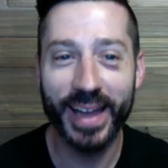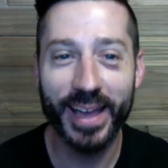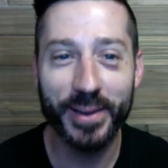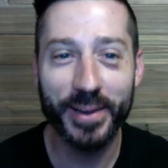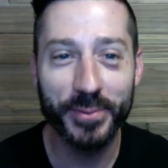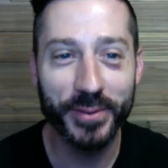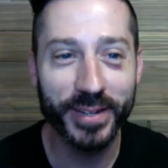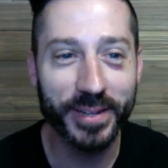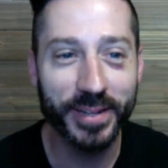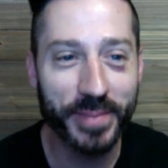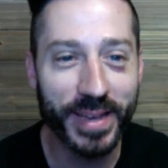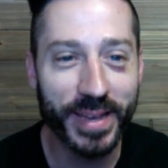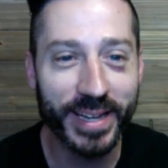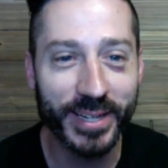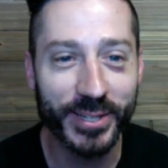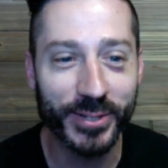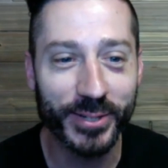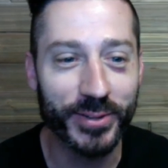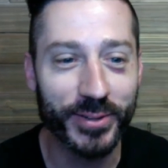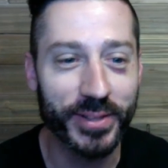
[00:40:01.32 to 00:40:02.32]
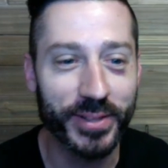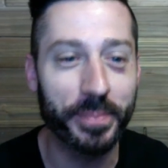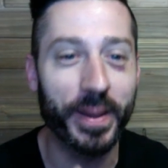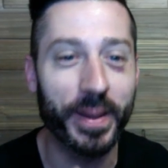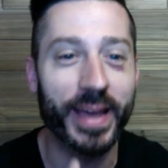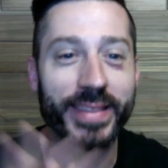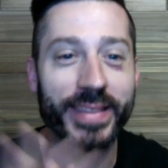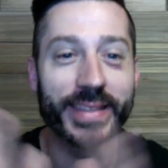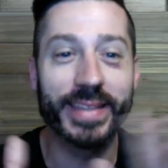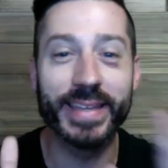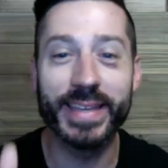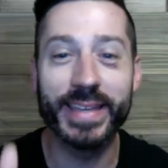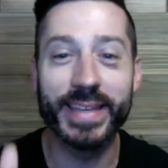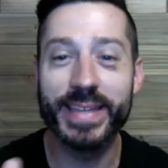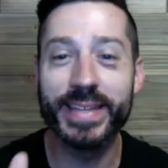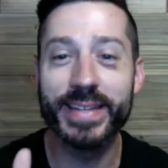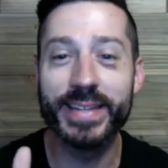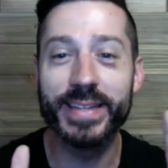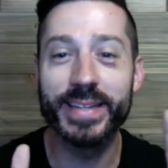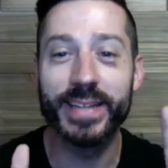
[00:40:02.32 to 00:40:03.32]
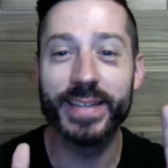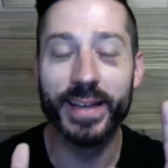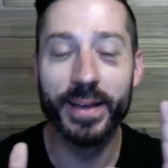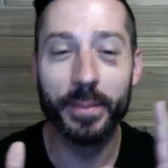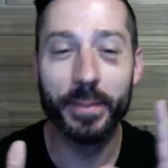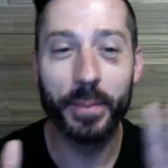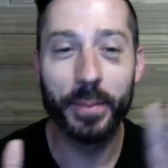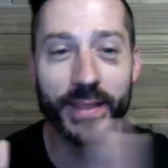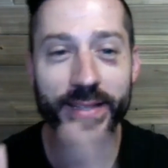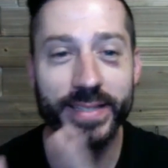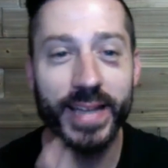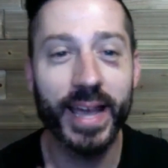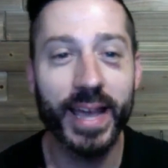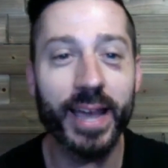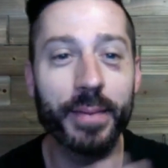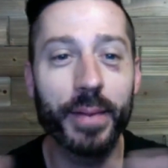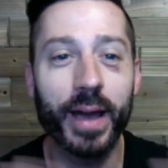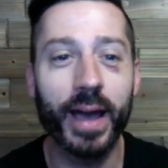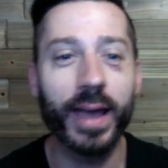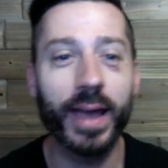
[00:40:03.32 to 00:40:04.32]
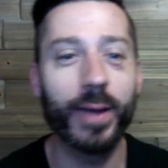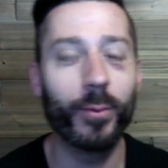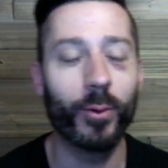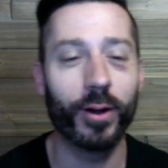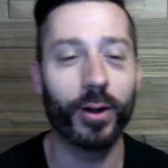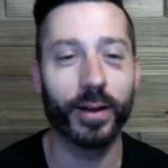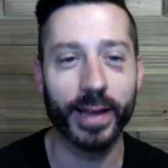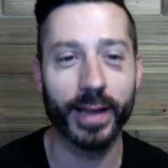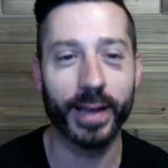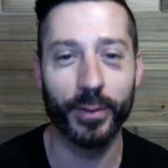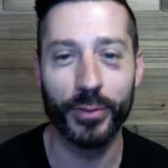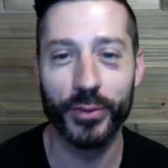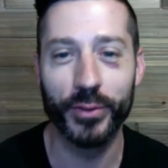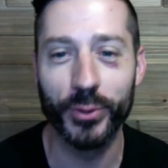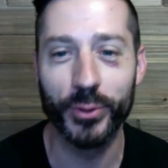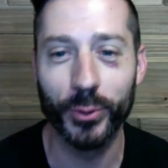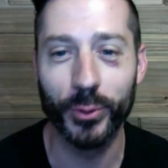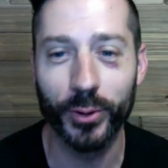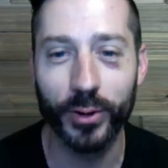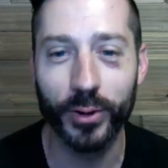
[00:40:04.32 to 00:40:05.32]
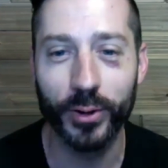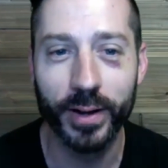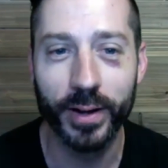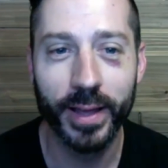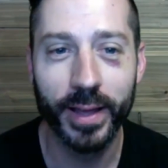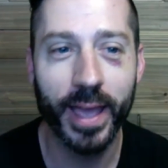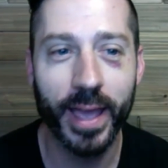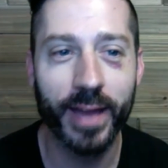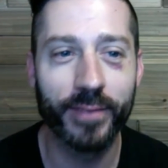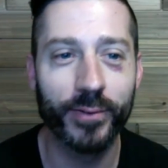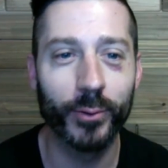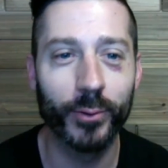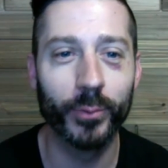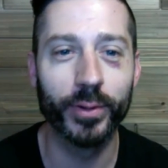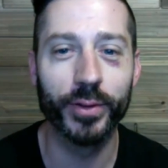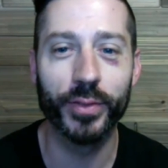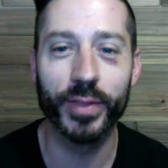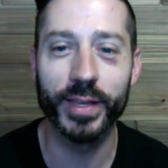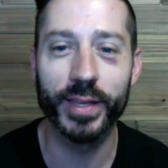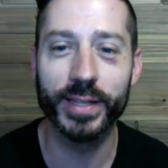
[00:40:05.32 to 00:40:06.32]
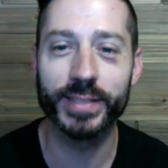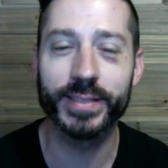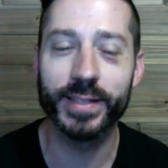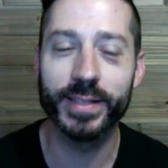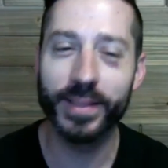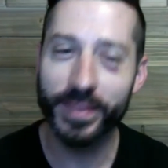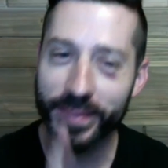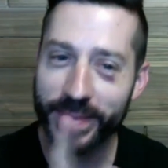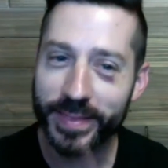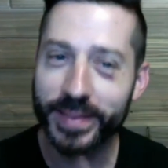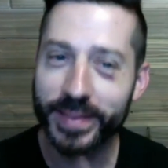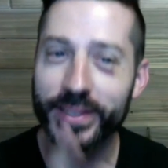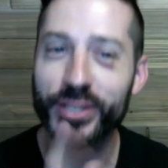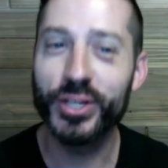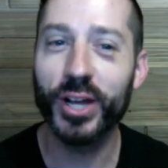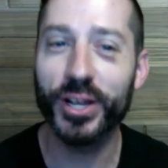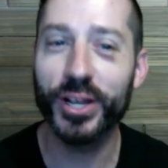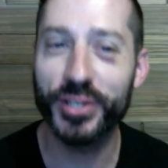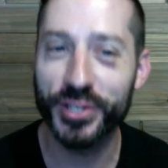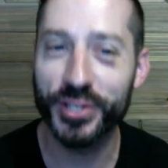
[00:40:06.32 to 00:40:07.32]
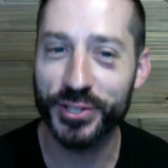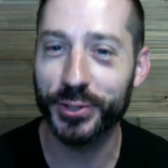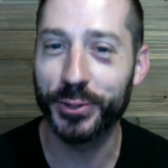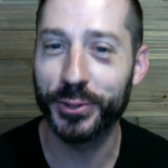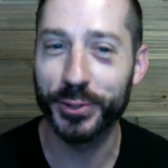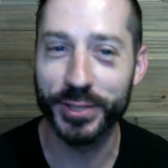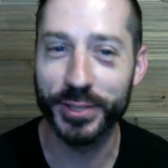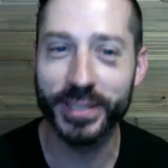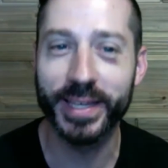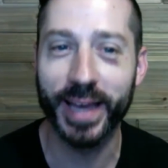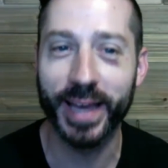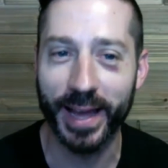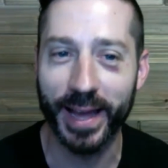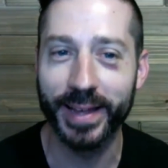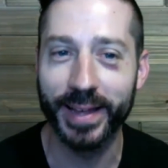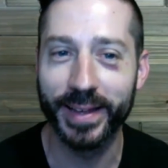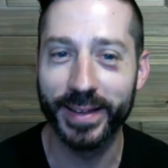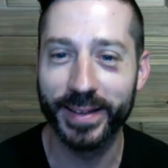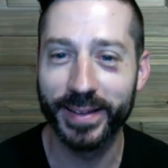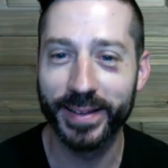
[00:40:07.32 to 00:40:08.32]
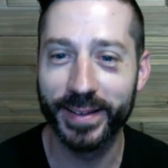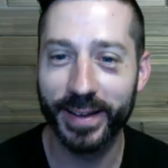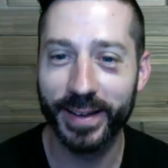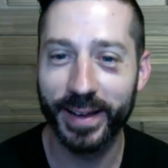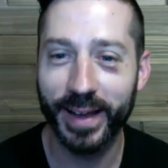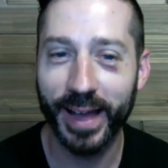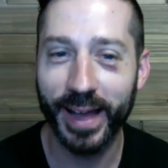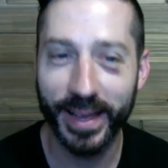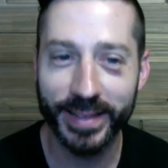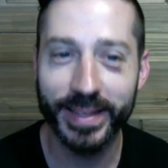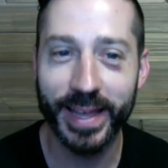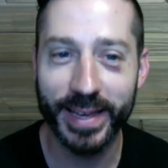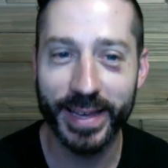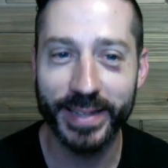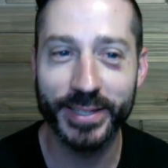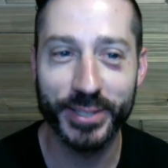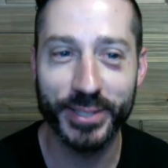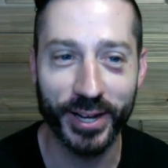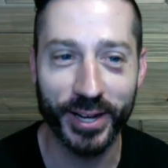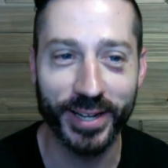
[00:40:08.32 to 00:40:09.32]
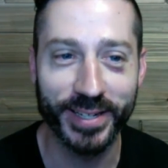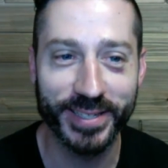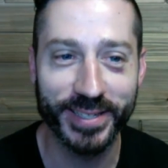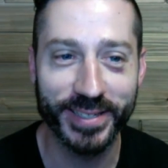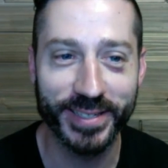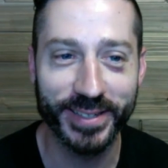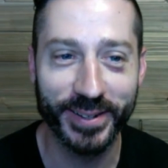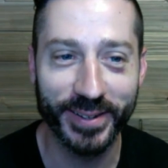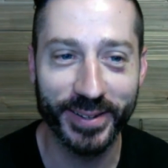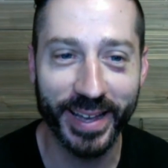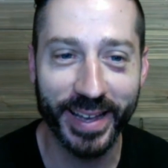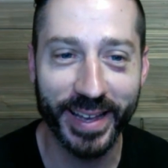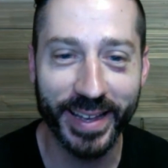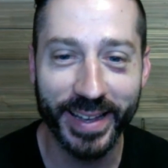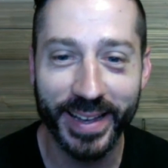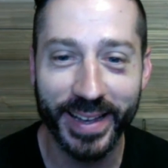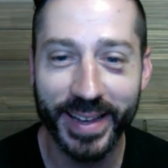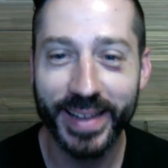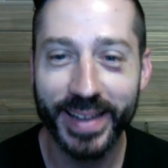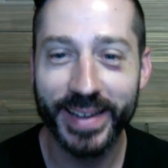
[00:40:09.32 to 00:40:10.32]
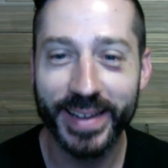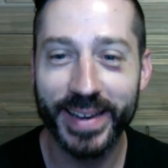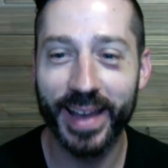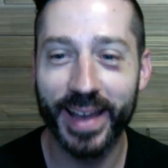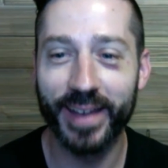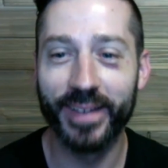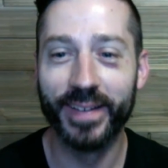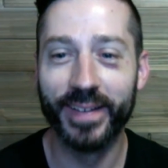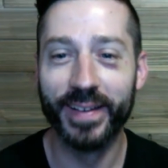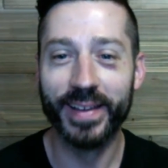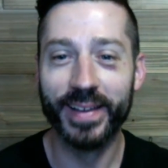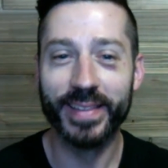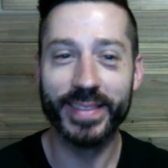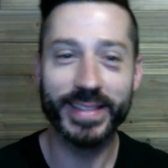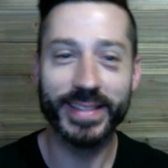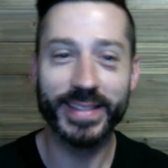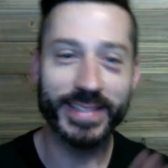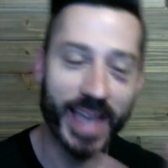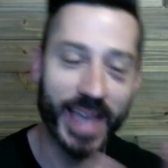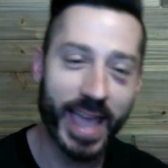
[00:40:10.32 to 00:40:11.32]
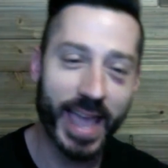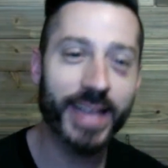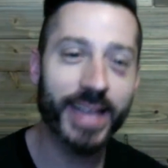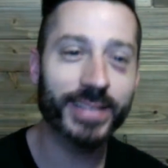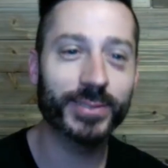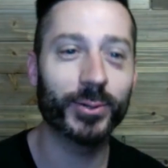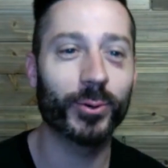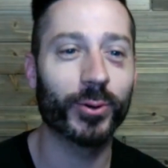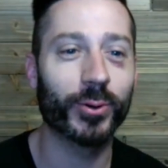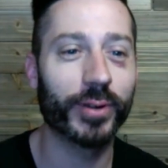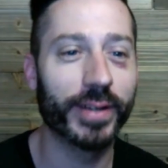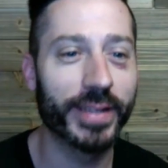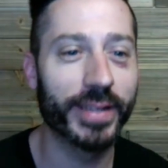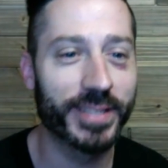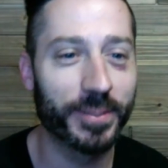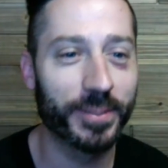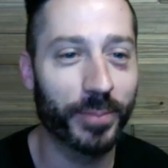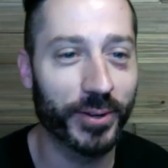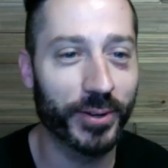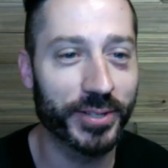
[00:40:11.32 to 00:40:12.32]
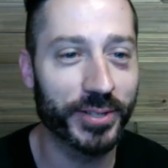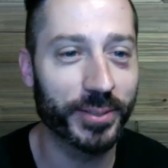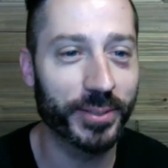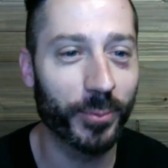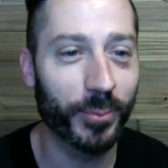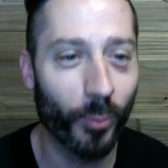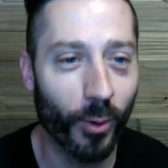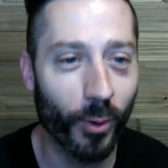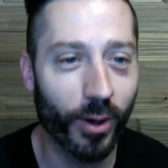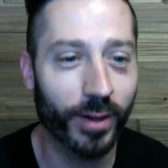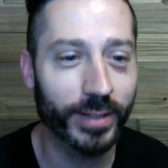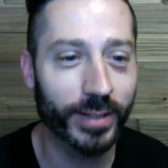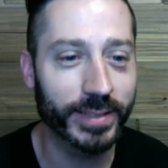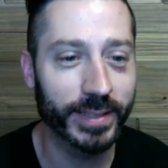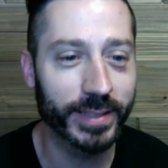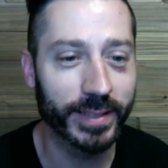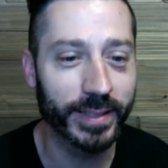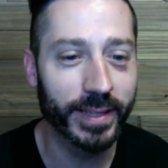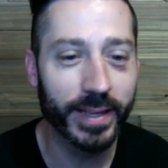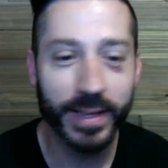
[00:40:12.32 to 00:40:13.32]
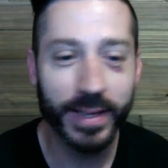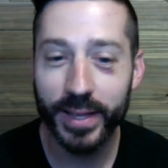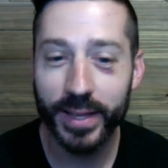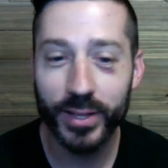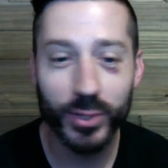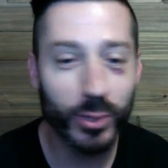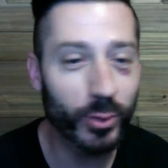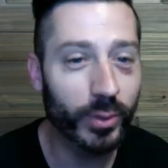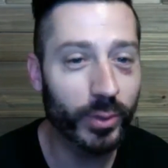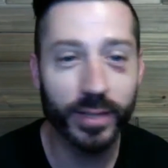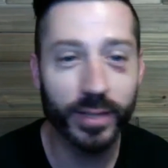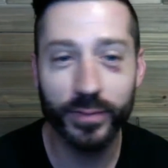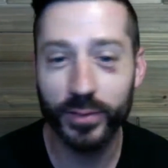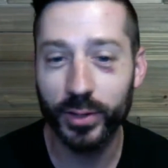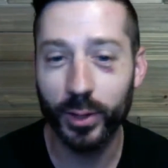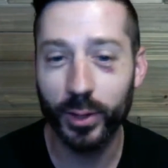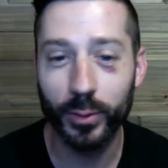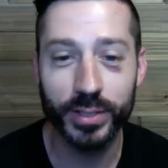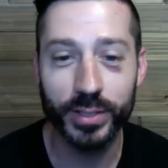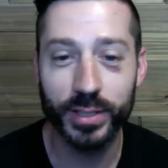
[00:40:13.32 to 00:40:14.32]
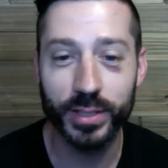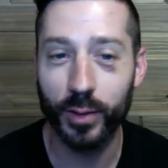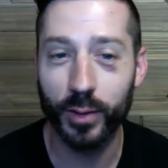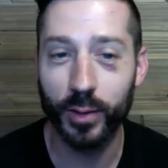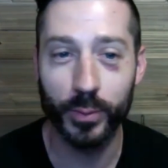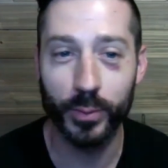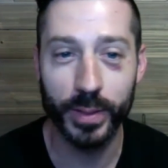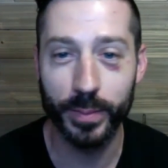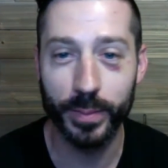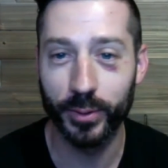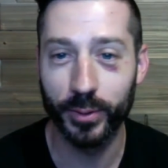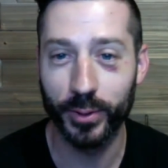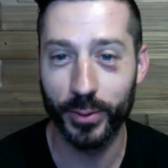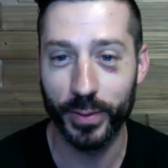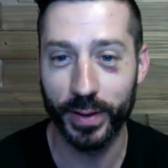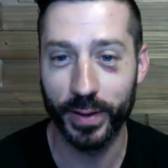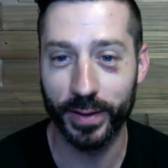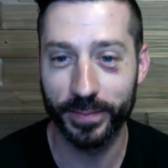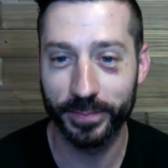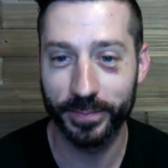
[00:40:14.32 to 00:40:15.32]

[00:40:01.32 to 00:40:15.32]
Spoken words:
want to make sure that by the time I walk out the door, everyone thinks Josh is a good guy. I like Josh. Okay. Now, the task-oriented person walks in and you don't even notice other people are there